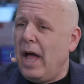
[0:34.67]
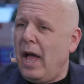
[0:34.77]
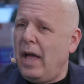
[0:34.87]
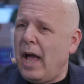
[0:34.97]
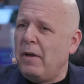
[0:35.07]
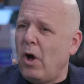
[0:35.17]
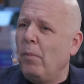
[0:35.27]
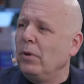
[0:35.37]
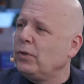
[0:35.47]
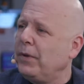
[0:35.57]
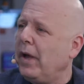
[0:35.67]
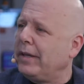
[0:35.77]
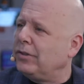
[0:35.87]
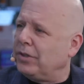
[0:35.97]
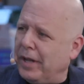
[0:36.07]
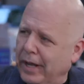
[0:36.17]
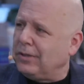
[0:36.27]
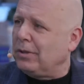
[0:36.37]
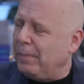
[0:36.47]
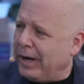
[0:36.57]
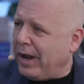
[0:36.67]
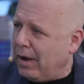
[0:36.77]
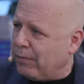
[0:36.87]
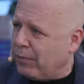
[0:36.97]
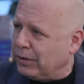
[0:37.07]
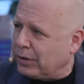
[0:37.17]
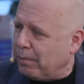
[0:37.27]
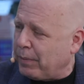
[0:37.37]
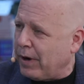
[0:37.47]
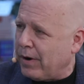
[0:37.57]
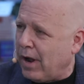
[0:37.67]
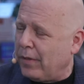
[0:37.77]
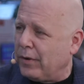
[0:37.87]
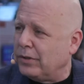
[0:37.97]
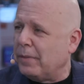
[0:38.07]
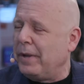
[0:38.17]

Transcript: I almost feel like it's an intimate conference compared to others.